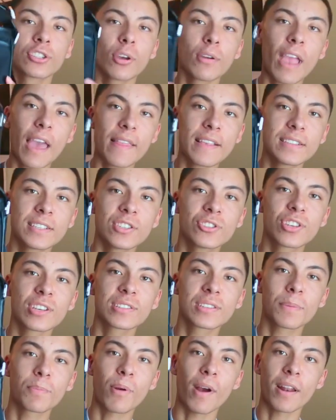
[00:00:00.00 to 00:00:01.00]
so yeah this is
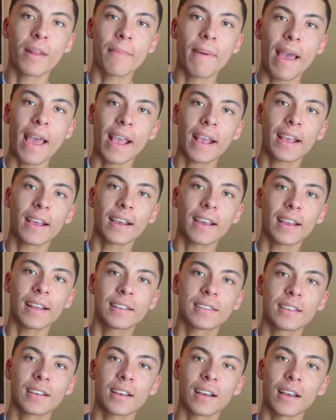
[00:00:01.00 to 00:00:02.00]
just a prada bag
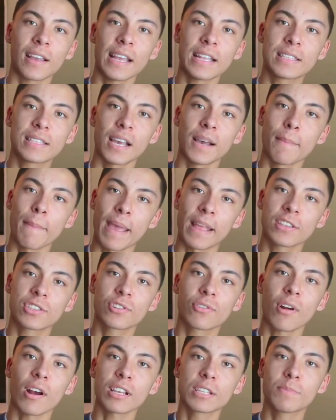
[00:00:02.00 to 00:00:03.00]
it's a it's a
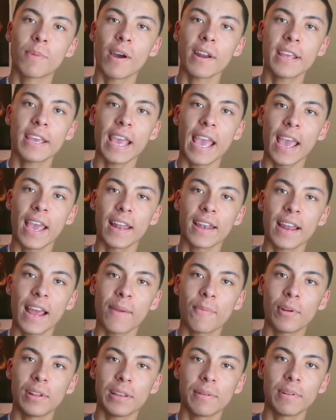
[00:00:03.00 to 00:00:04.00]
man's crossbody and i
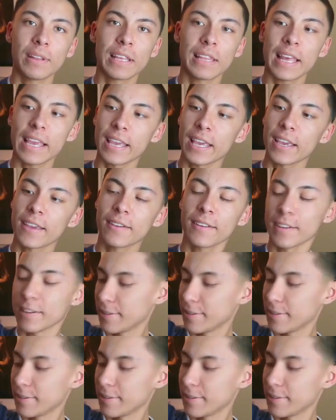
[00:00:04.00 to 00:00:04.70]
really really like it